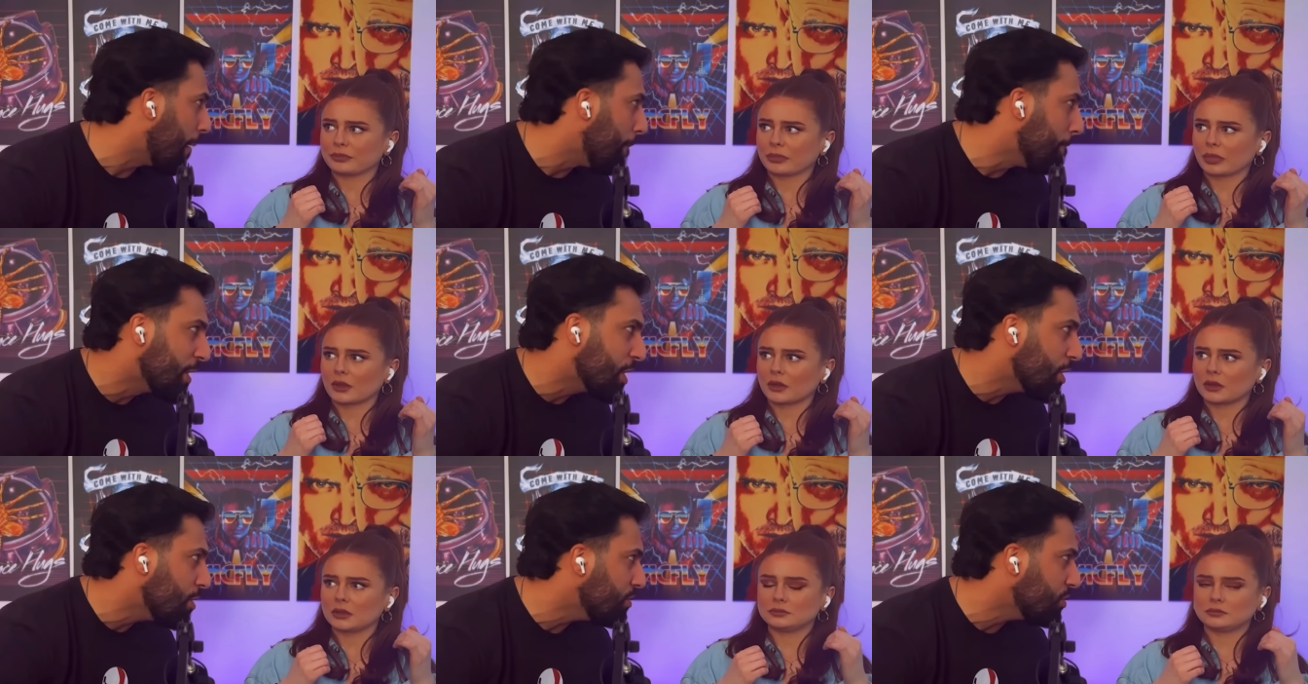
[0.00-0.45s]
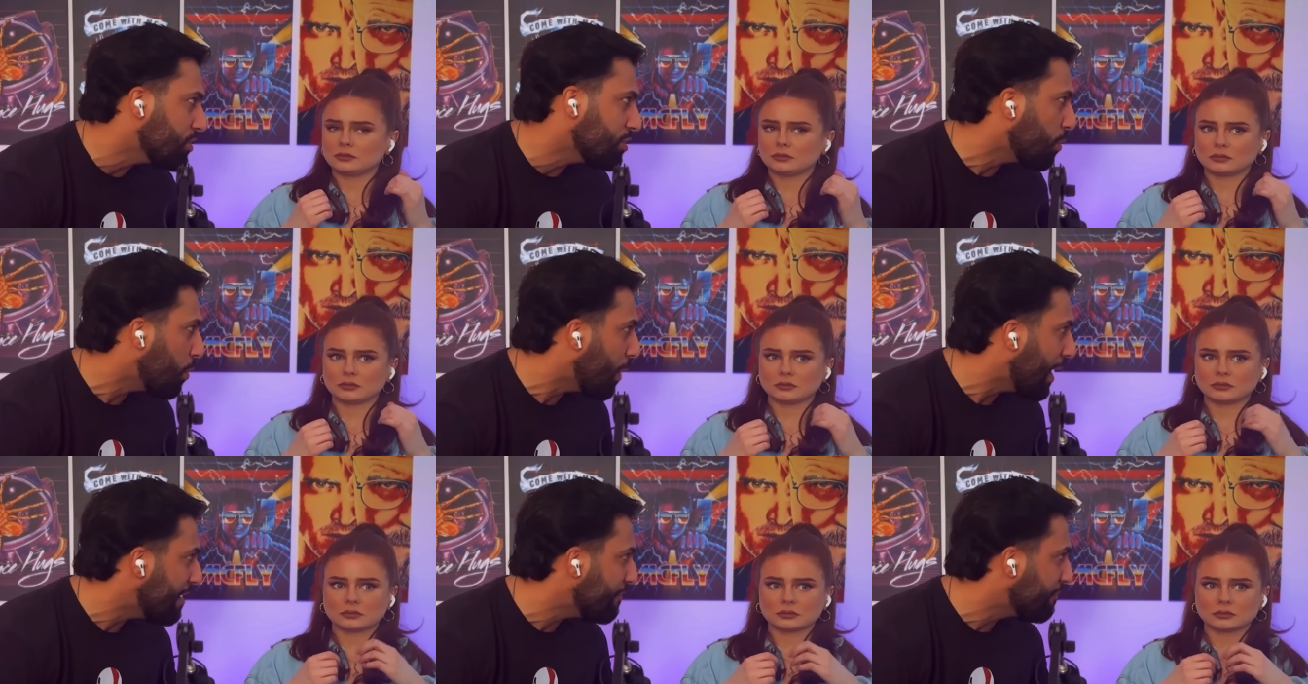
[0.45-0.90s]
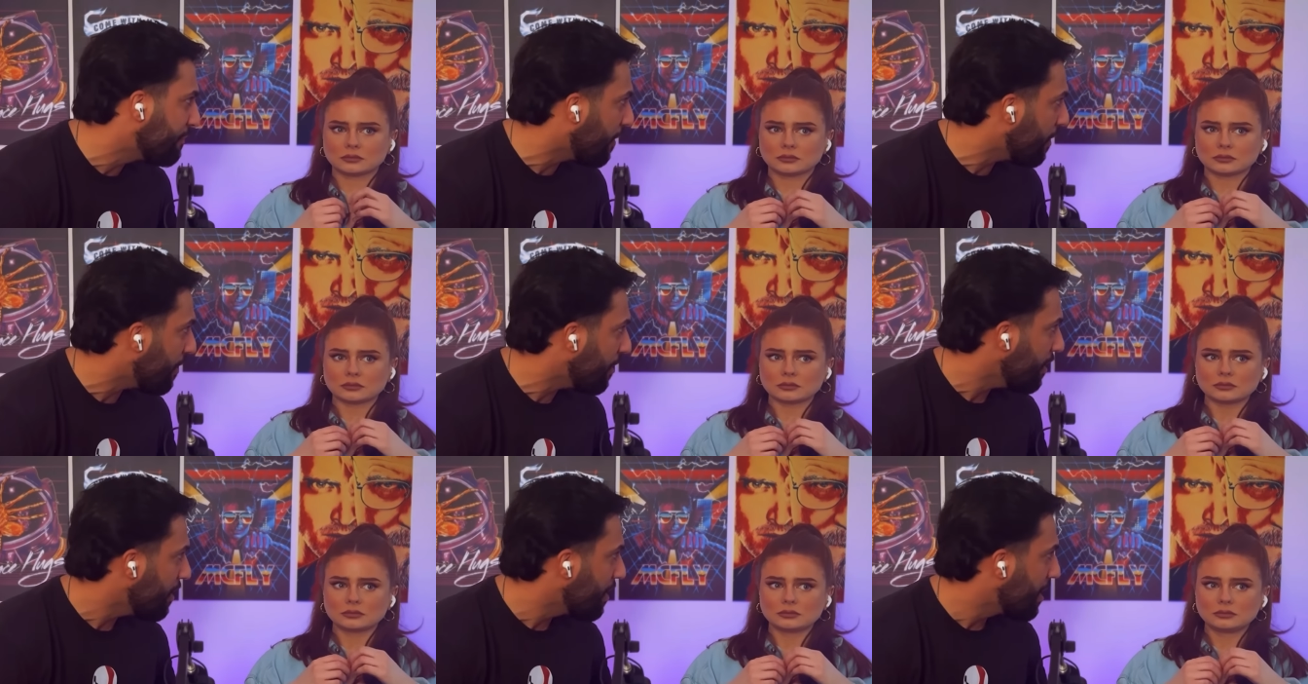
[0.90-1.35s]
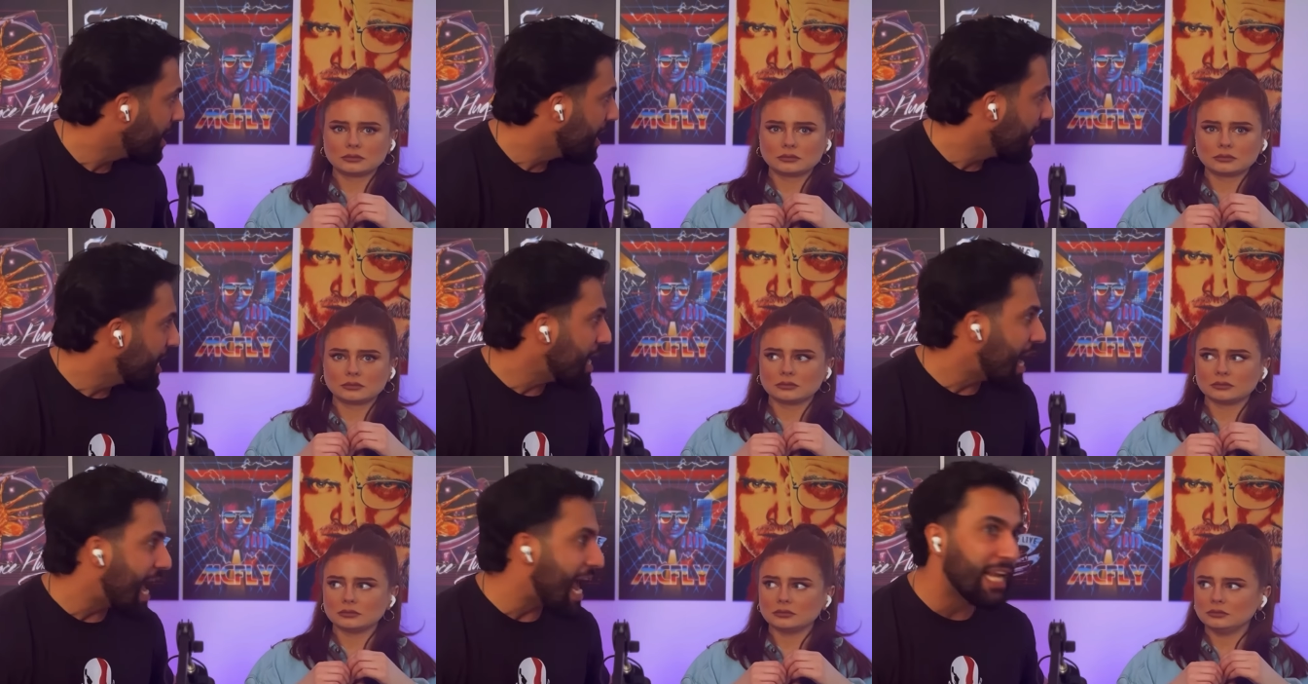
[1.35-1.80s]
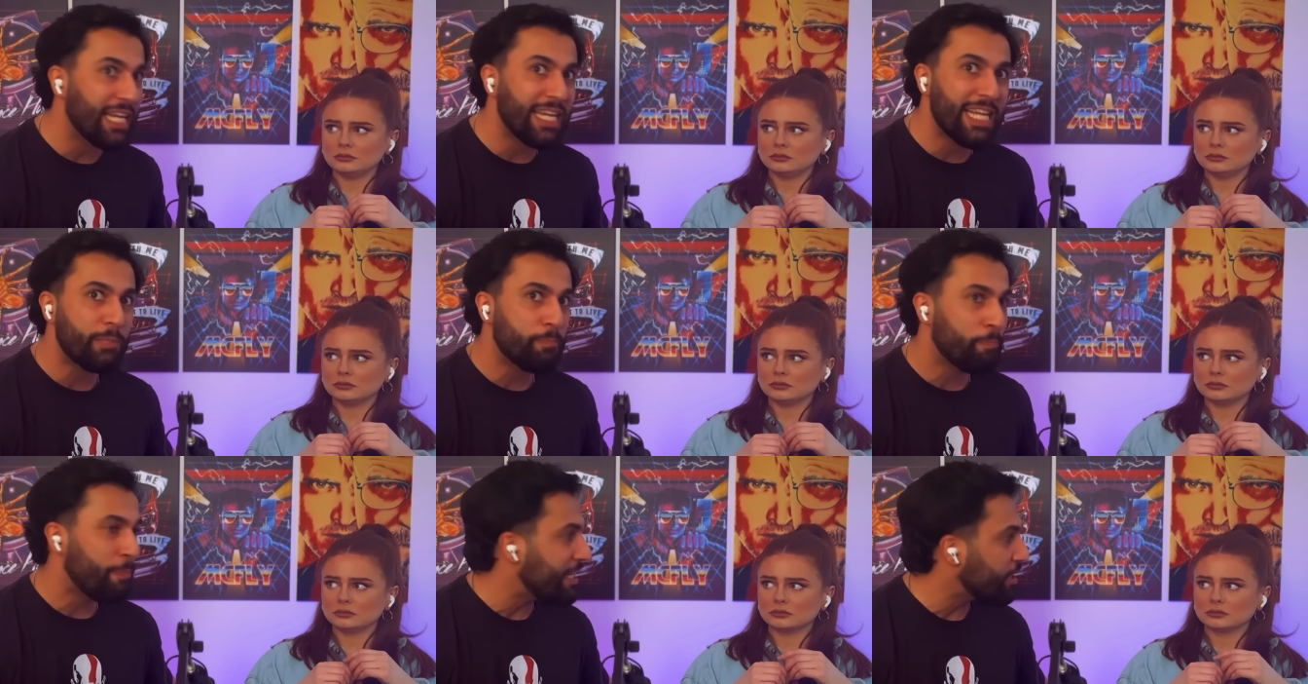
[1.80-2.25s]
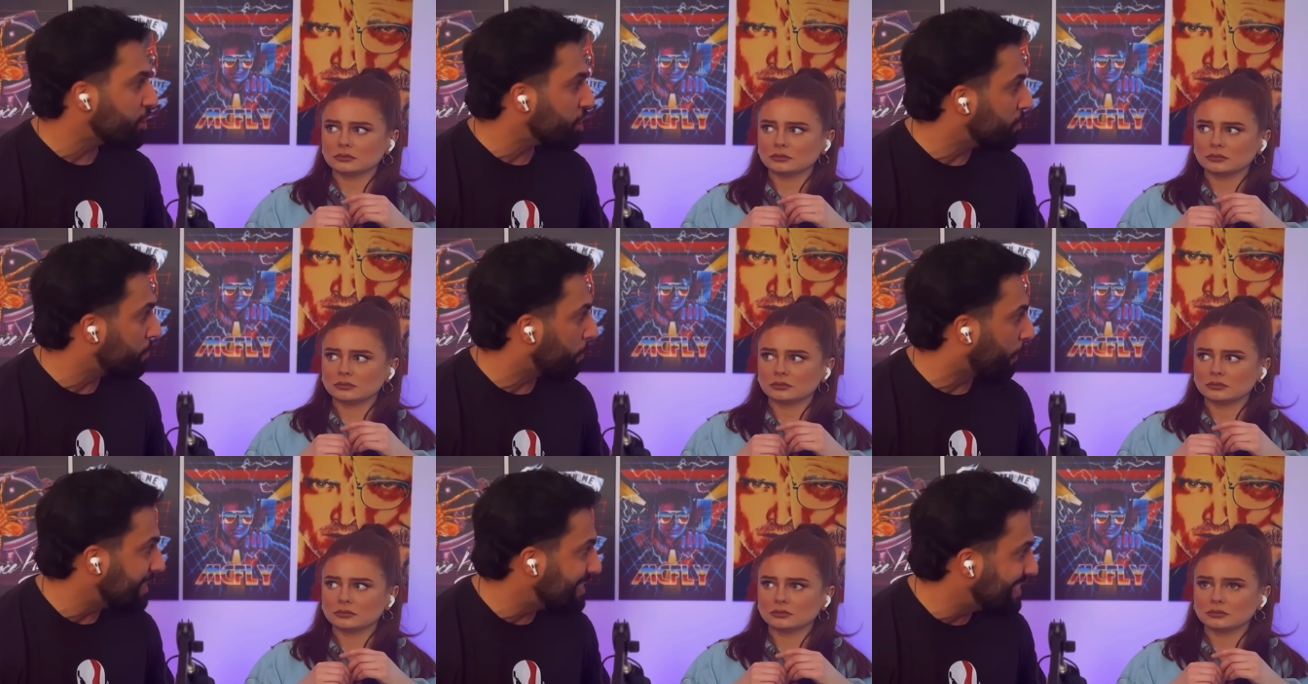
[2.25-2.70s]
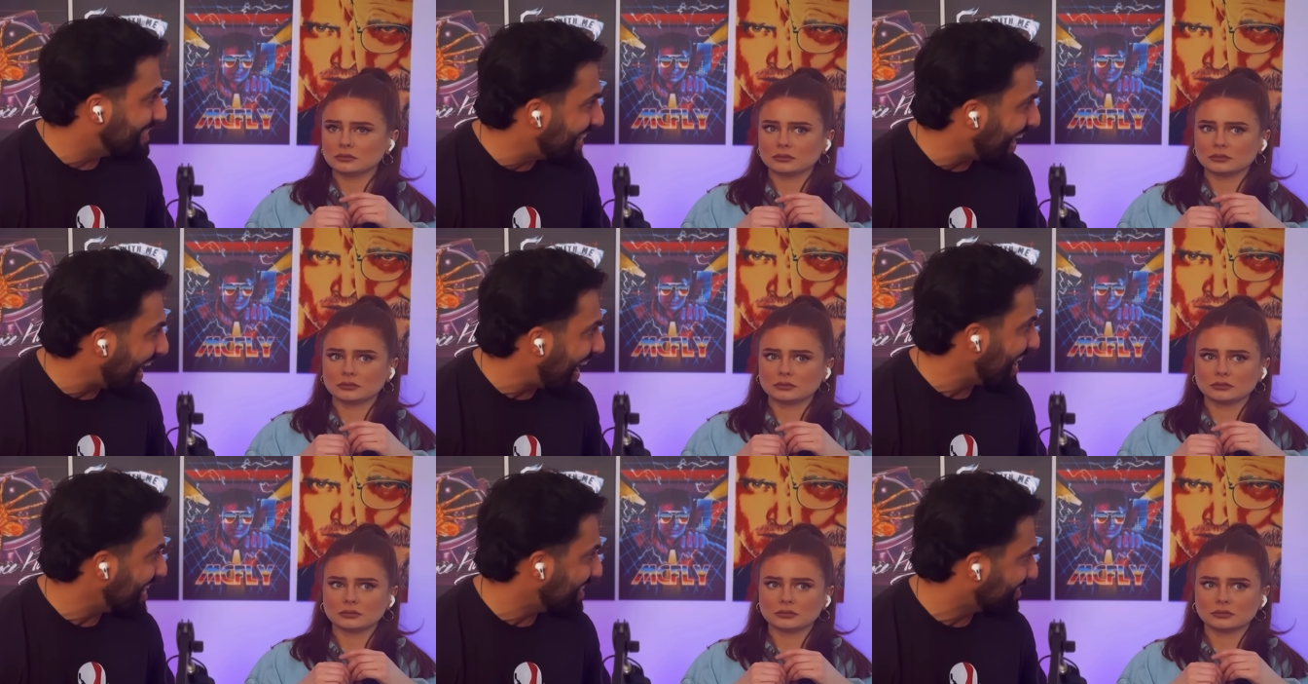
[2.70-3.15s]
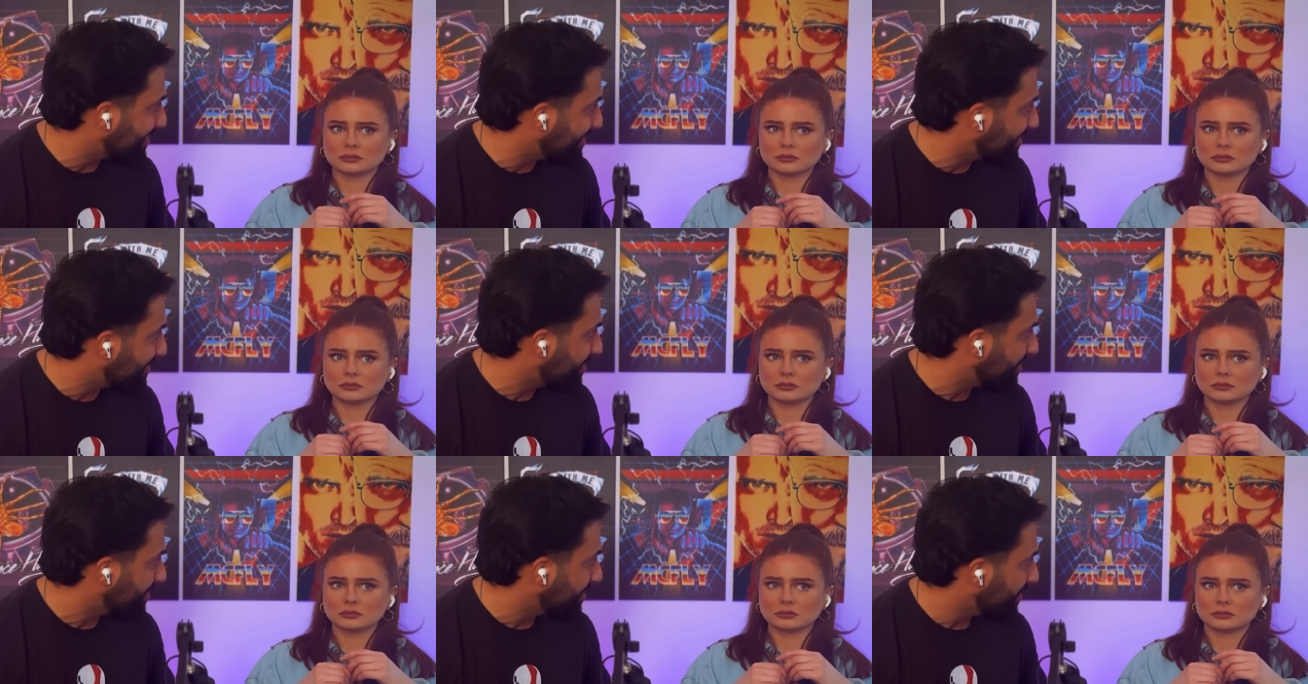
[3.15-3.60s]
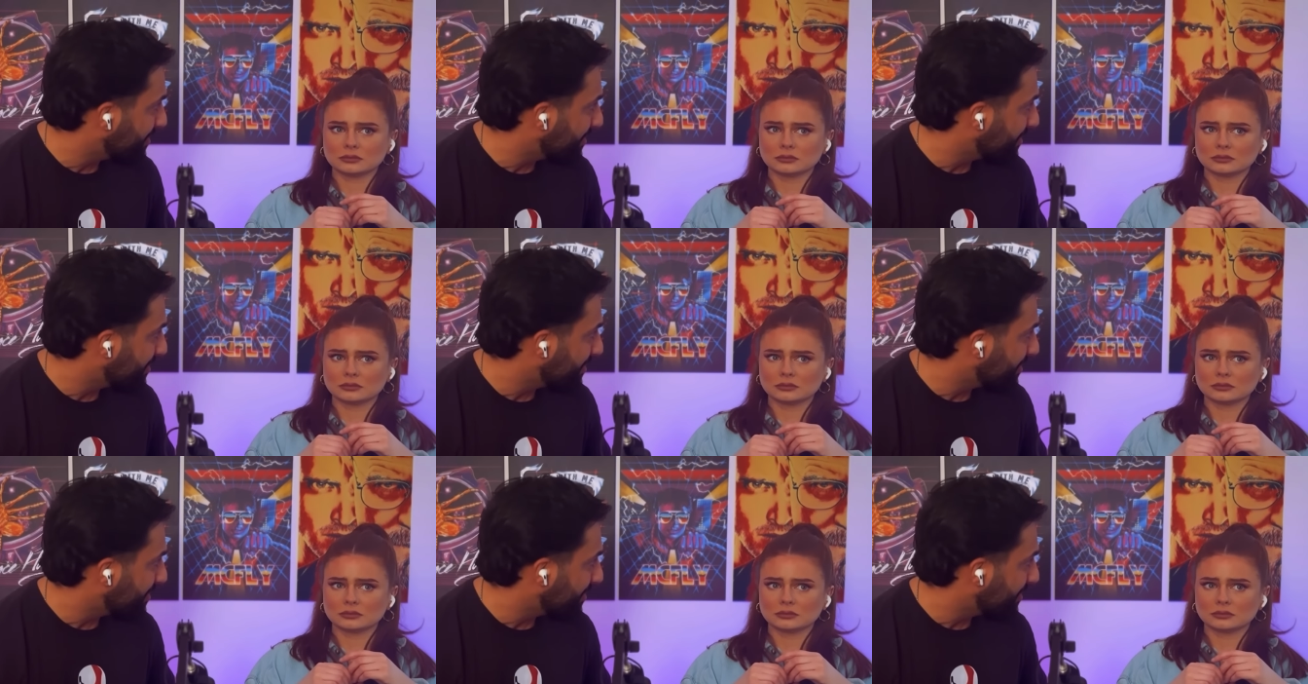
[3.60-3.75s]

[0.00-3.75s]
Speaker 1: abused or whatever. This bitch is possessed.